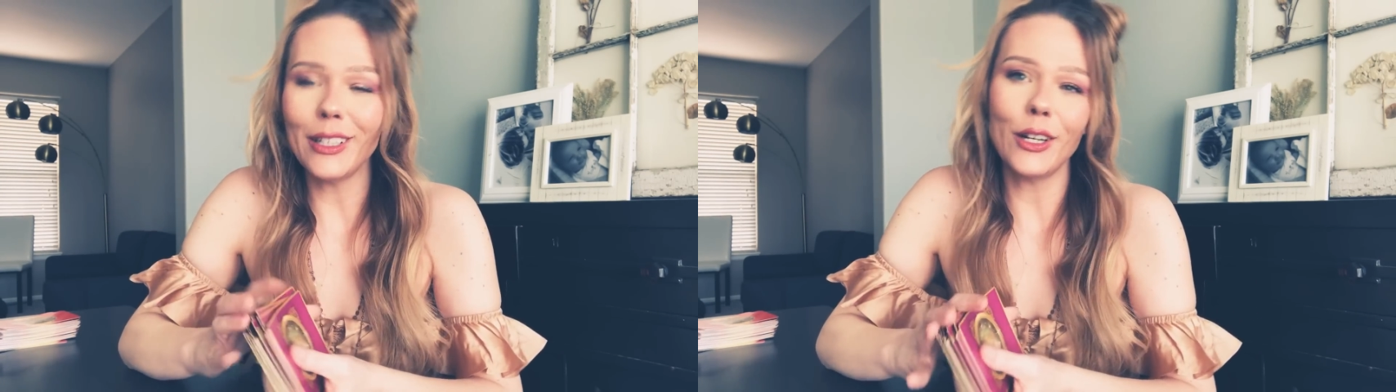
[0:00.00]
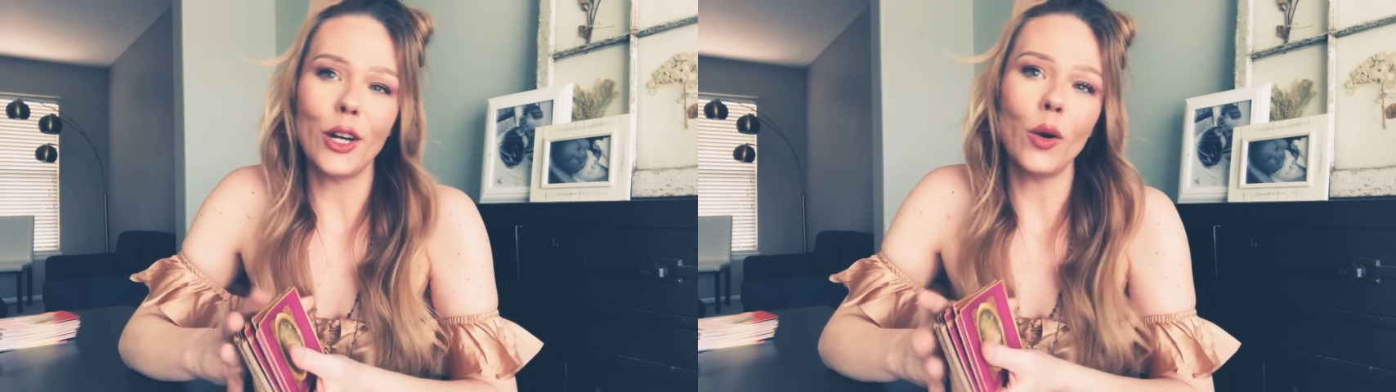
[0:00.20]

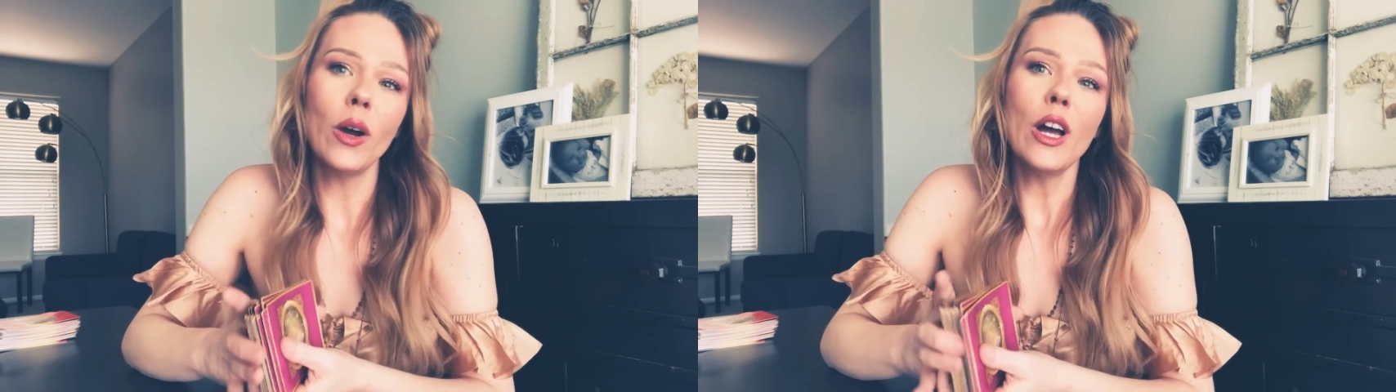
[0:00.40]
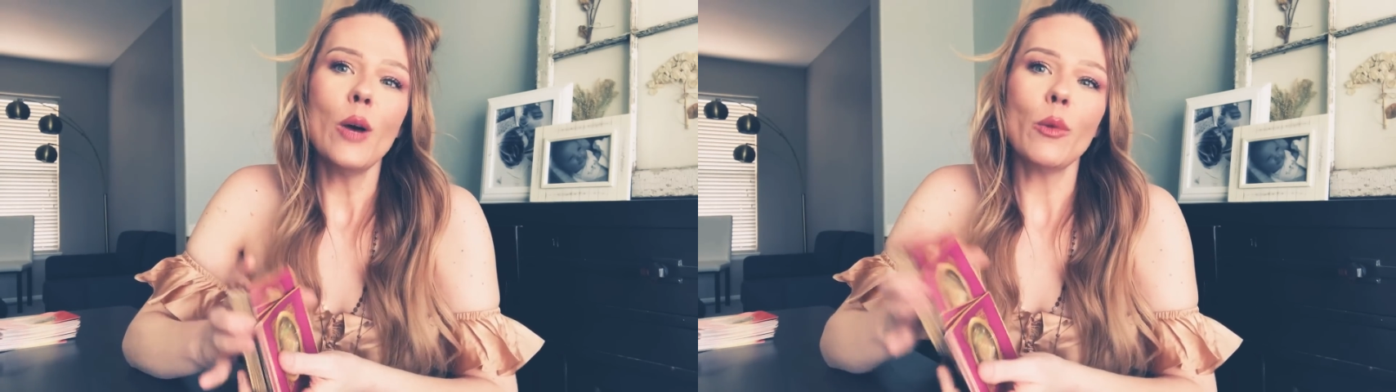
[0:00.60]
you know.
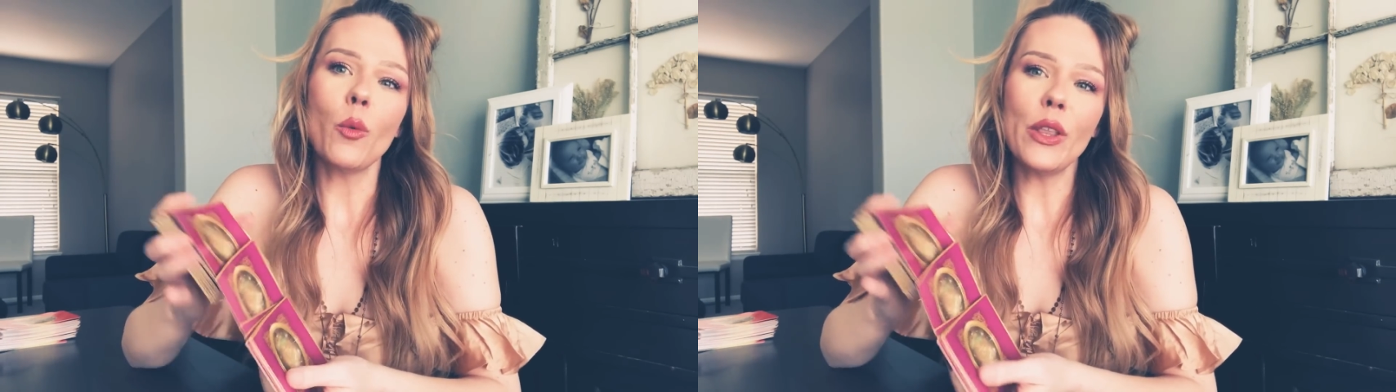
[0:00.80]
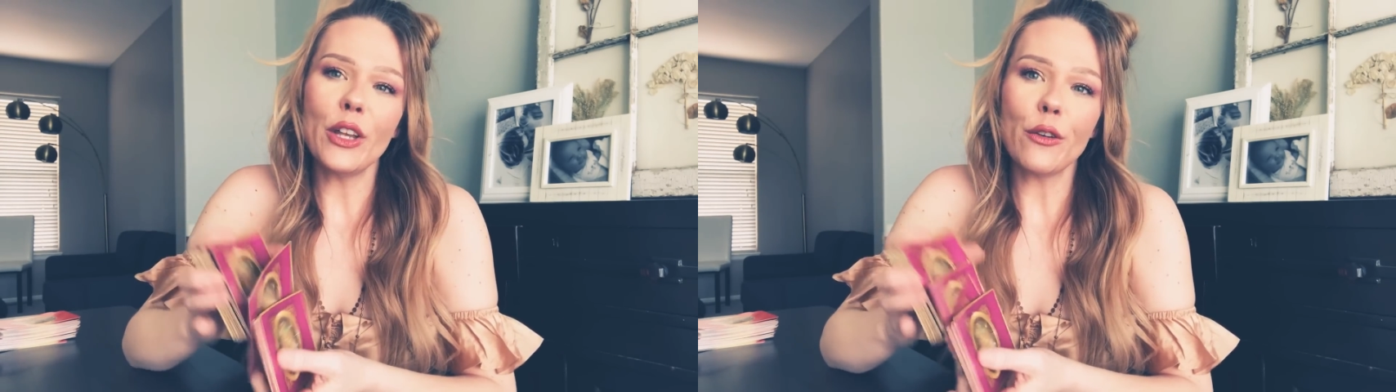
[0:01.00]
But
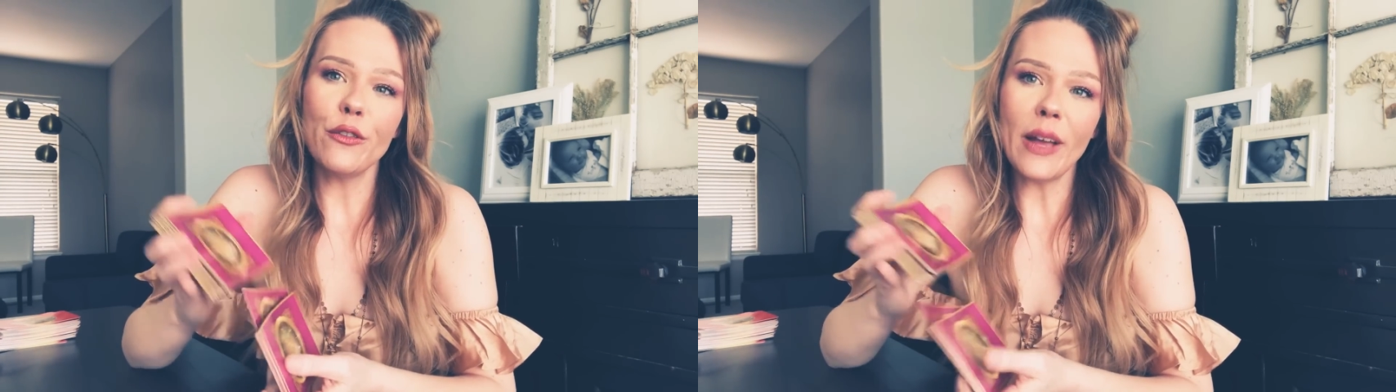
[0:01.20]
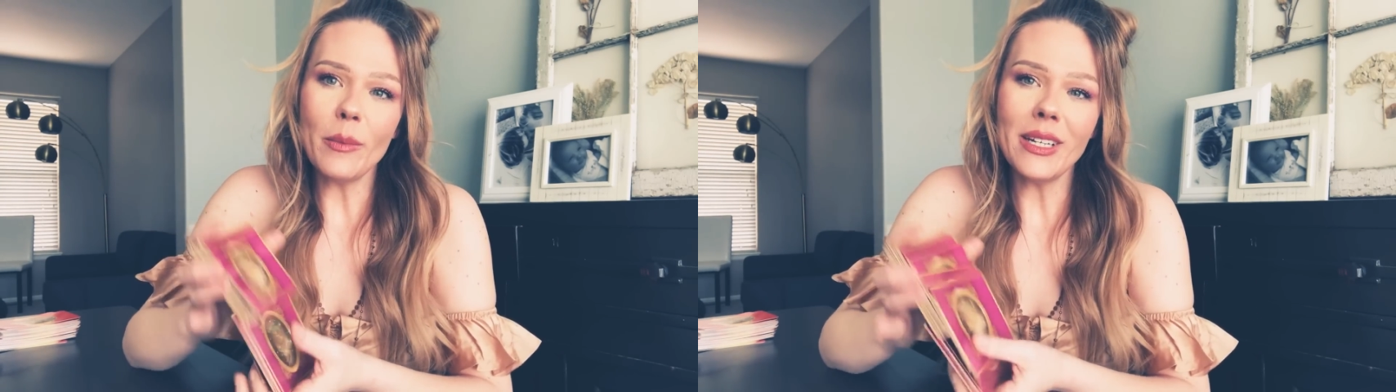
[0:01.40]
when their
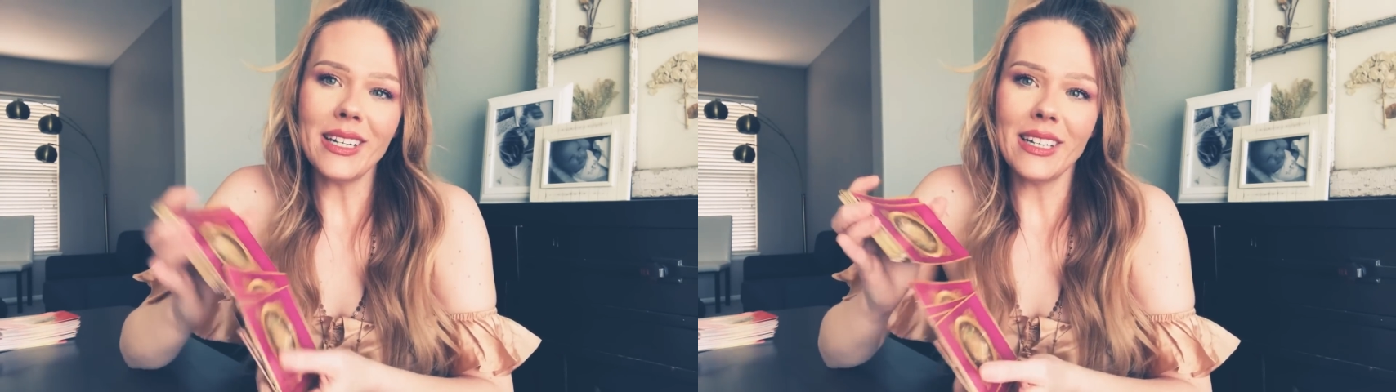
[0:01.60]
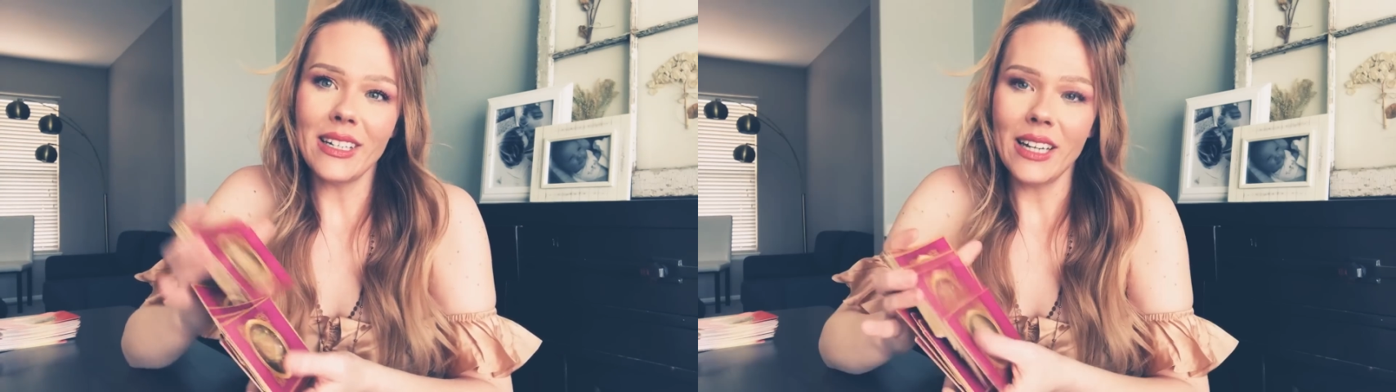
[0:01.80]

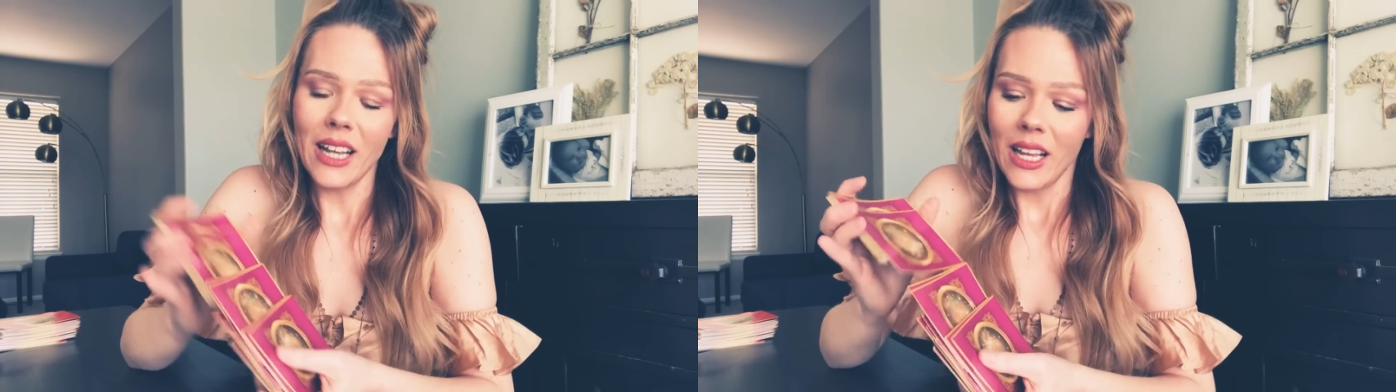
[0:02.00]
feminine